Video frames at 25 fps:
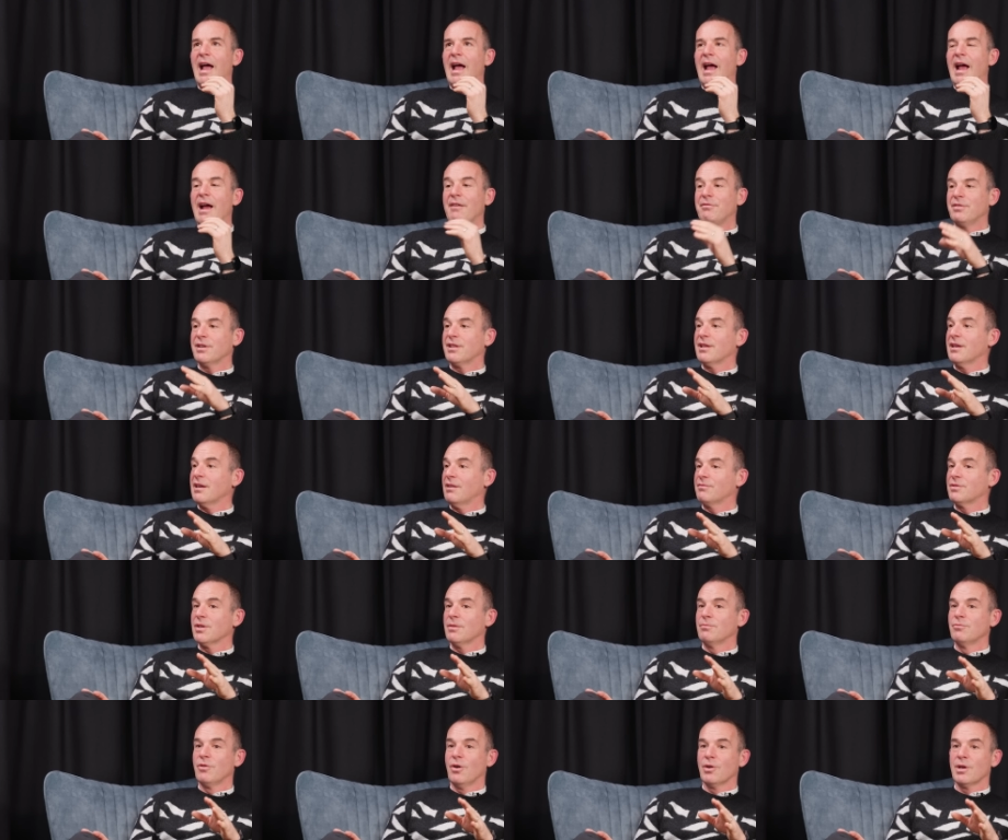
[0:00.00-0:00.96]
everything I've
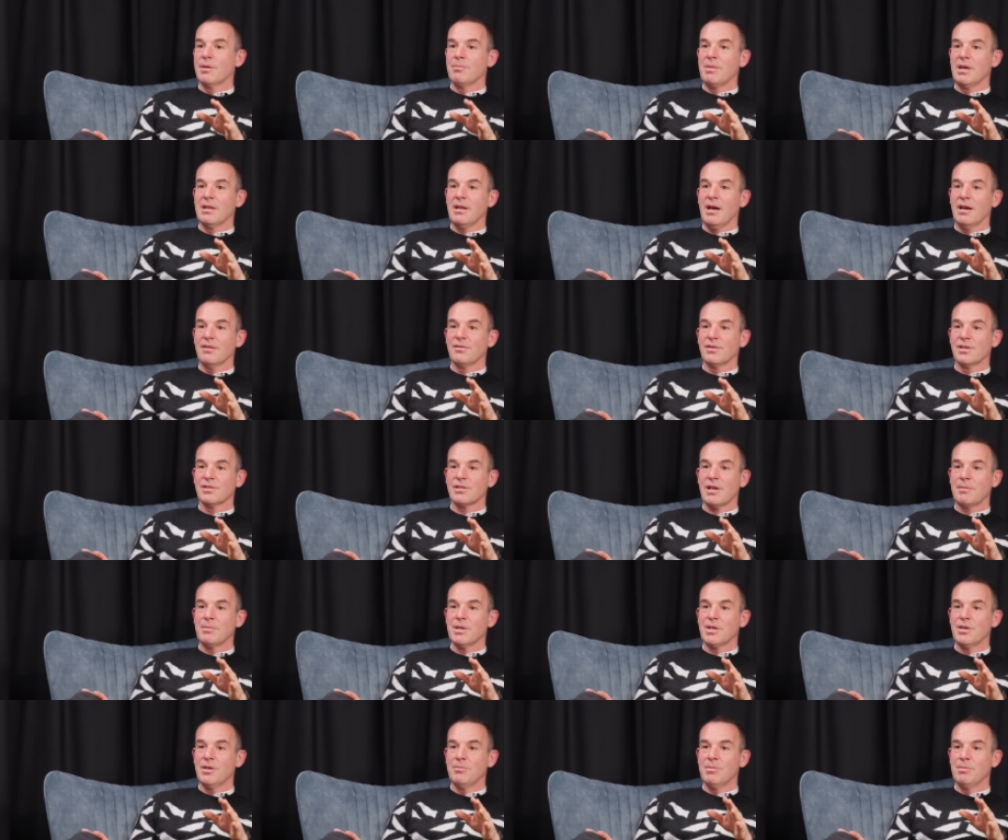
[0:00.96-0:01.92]
done wrong in my life because
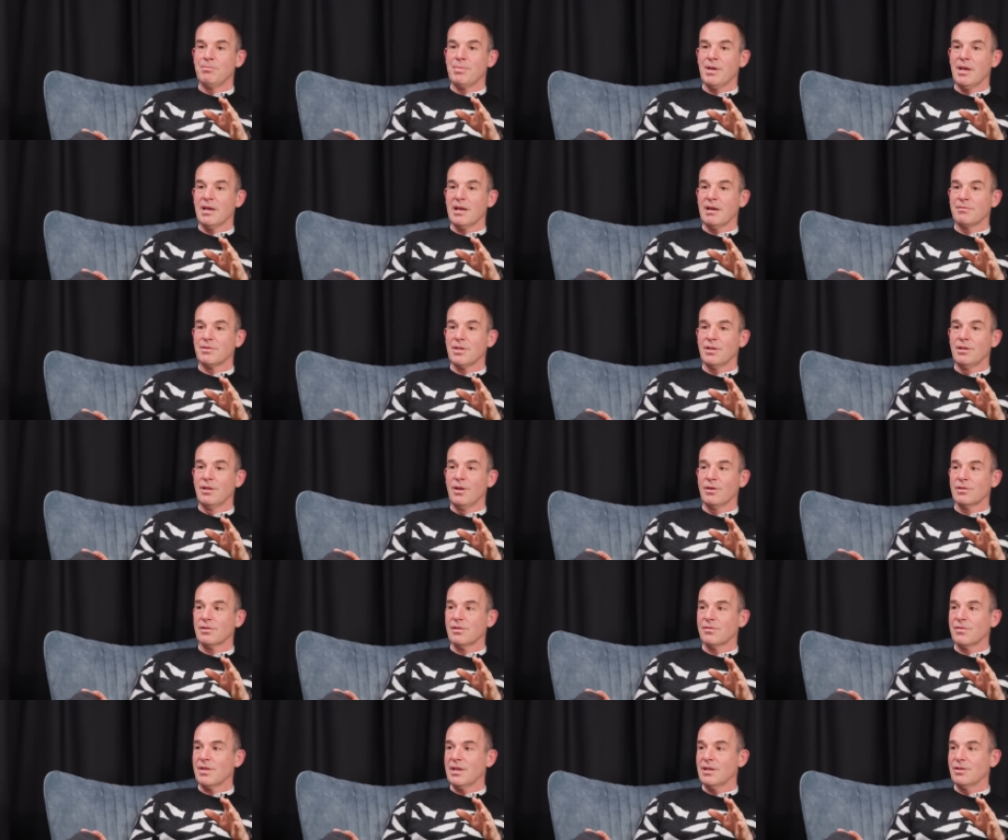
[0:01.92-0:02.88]
I'm a human being. I've done
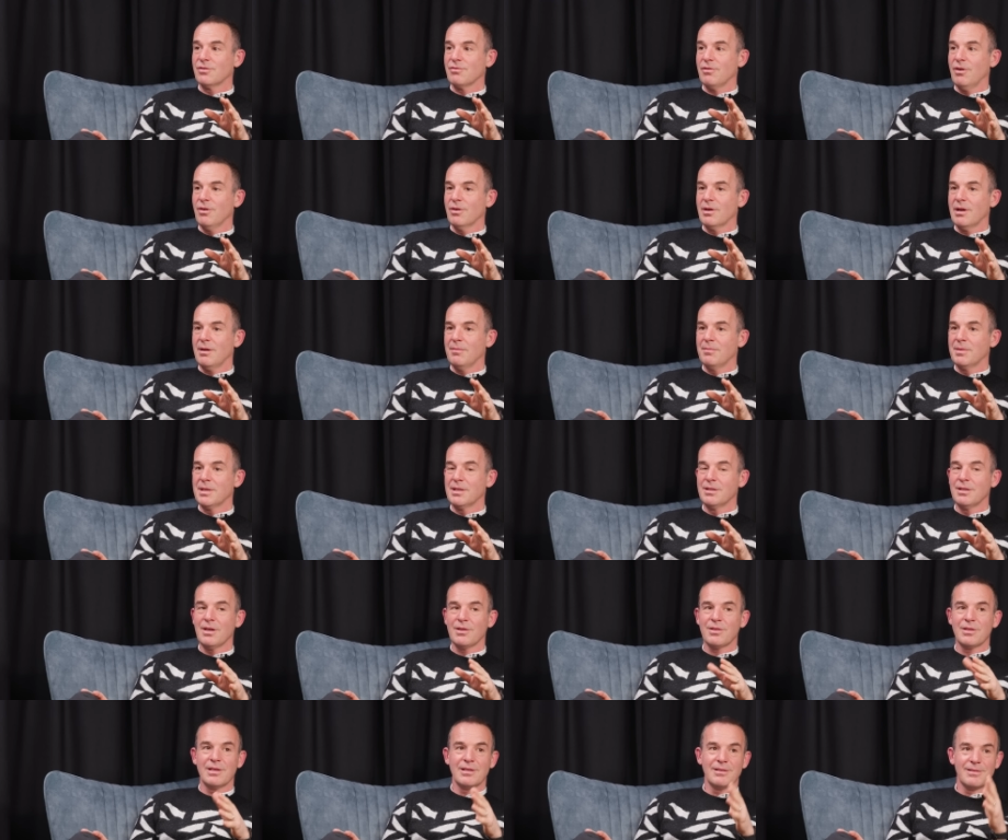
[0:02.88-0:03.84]
lots of things wrong. I mean,
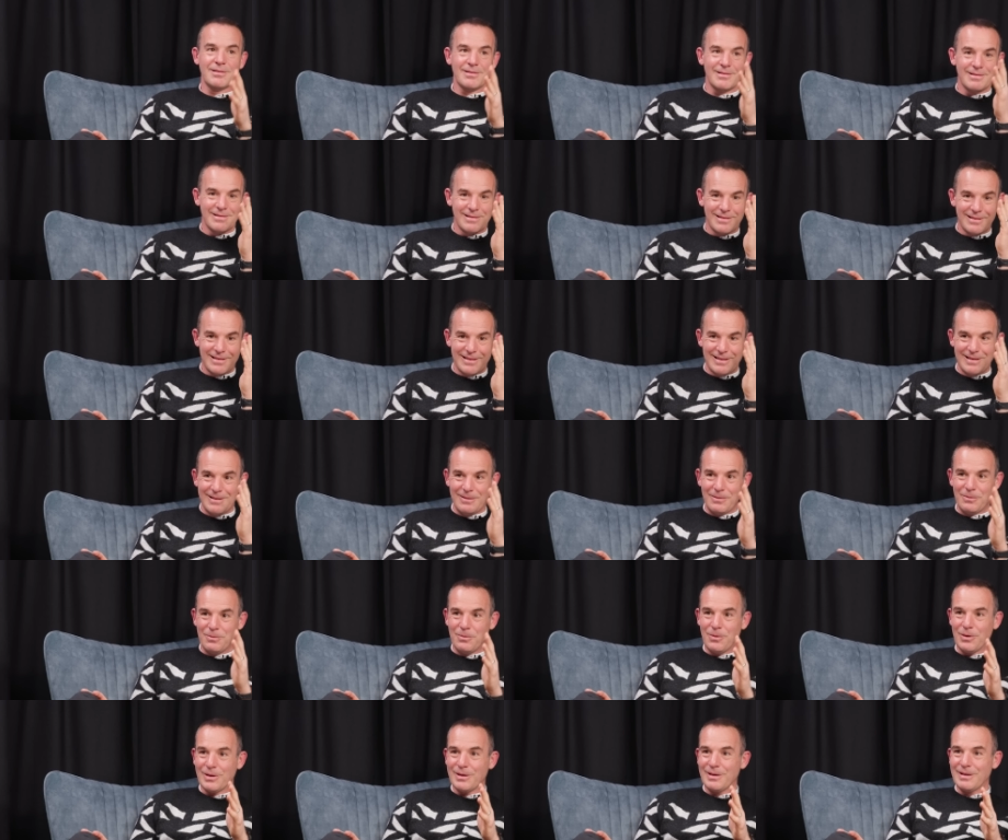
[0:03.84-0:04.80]
nothing,
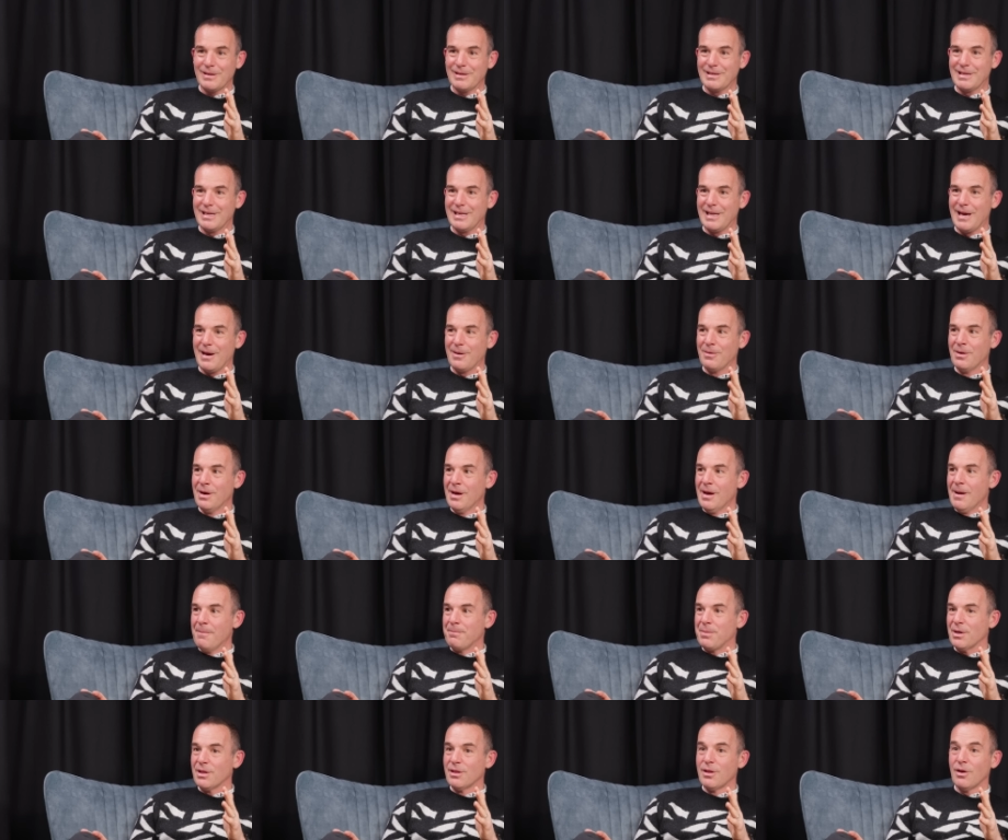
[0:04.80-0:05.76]
what, you know,
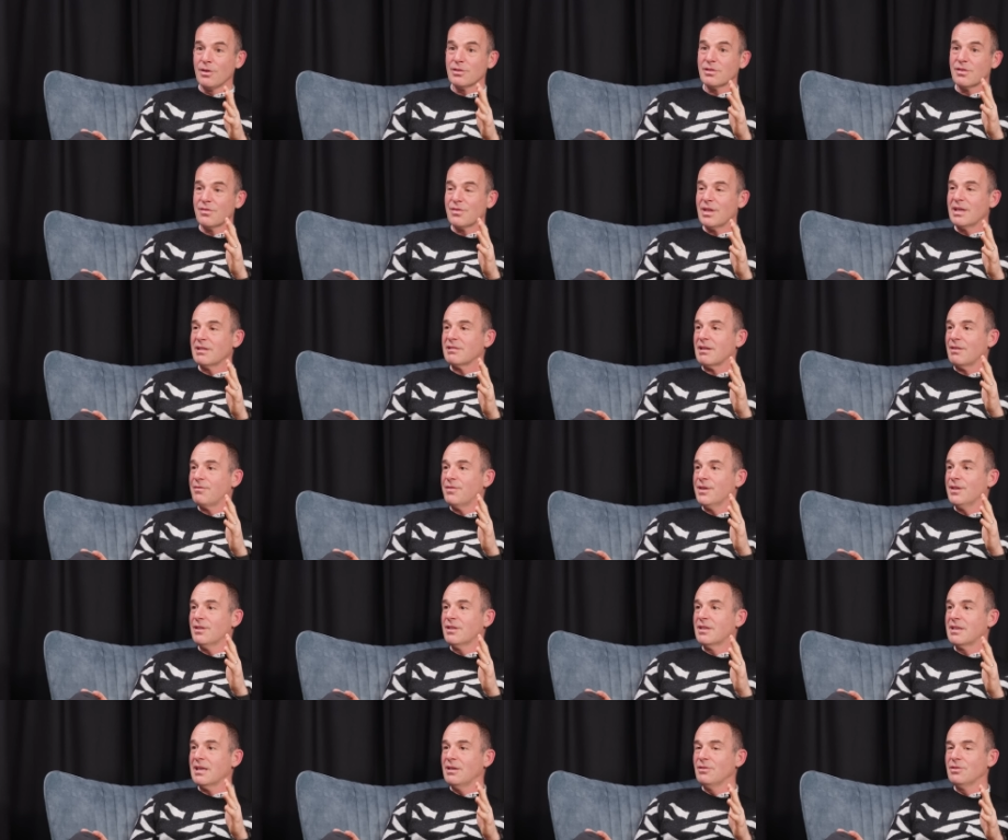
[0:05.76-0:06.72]
but lots of things I
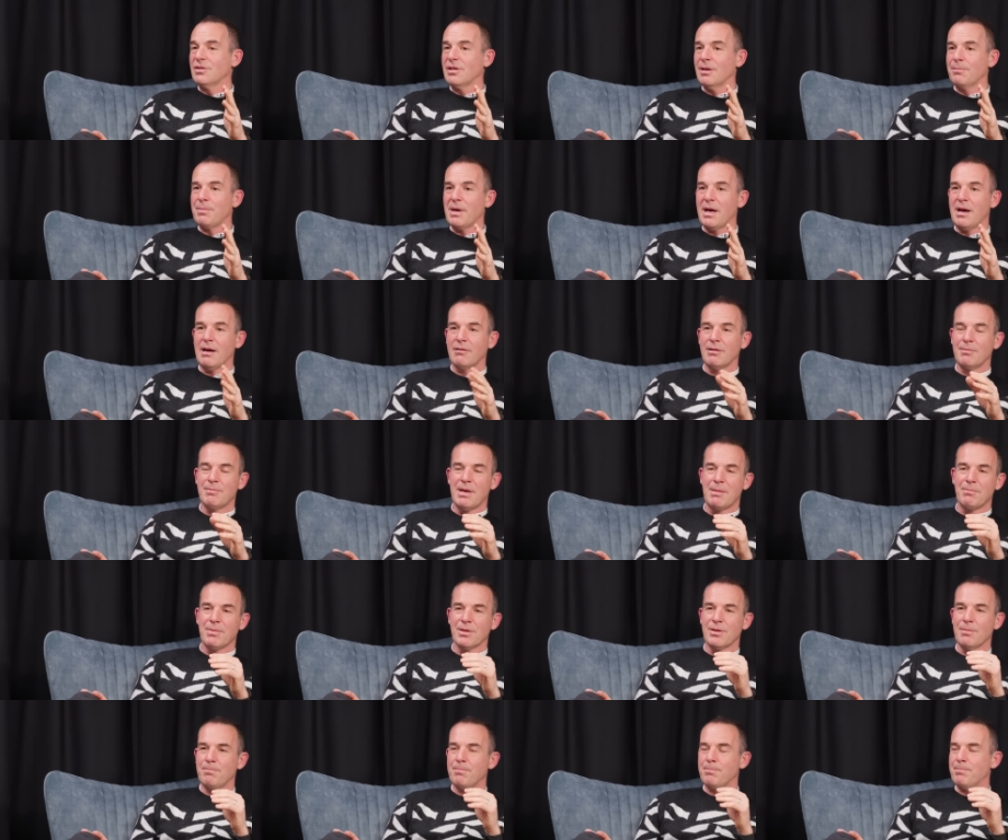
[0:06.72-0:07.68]
feel guilty about. I
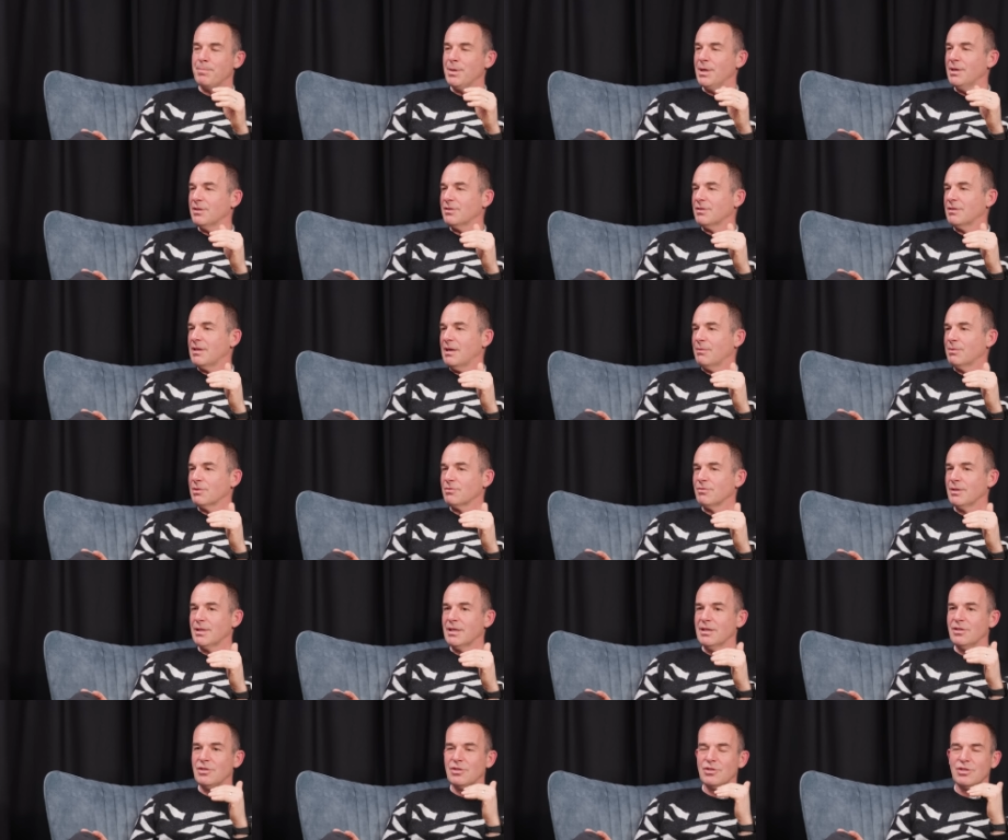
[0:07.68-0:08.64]
remember the person I was
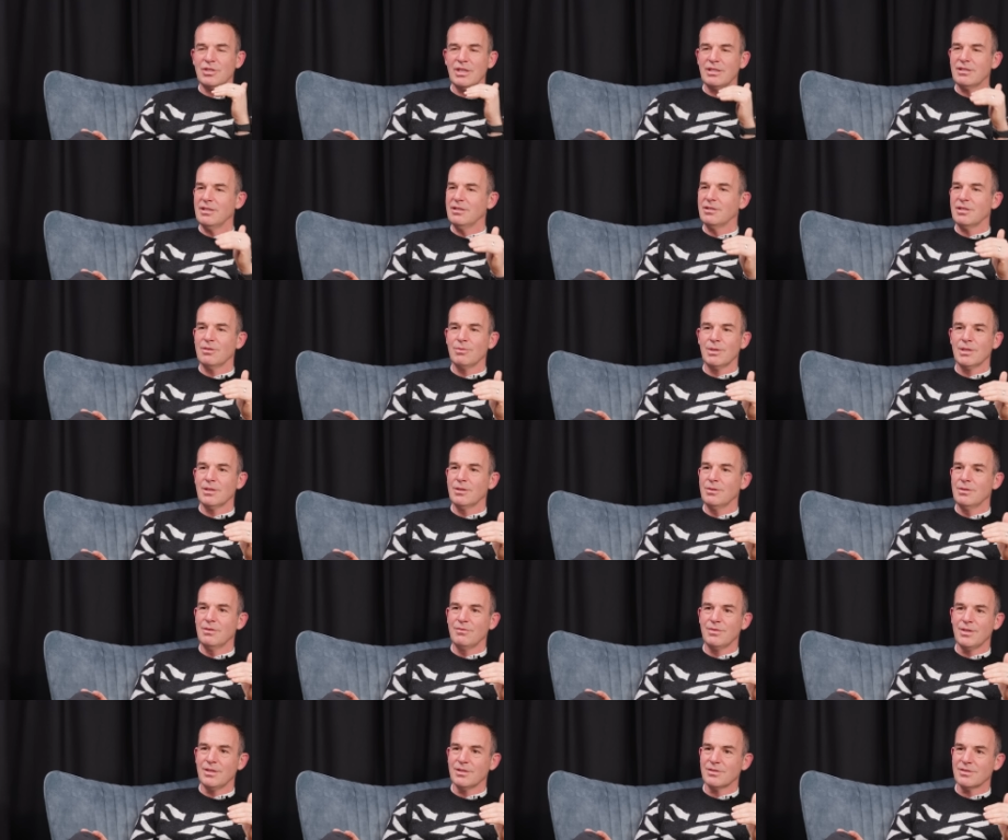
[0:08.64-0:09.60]
really shitty to at
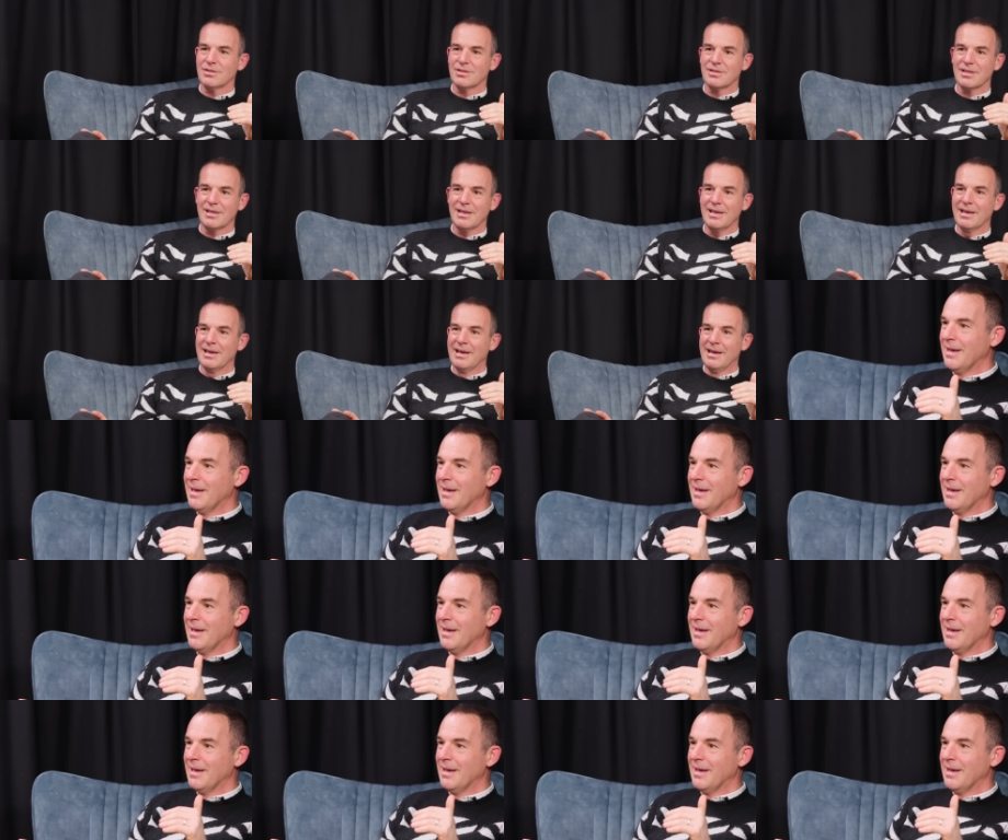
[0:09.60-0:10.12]
university,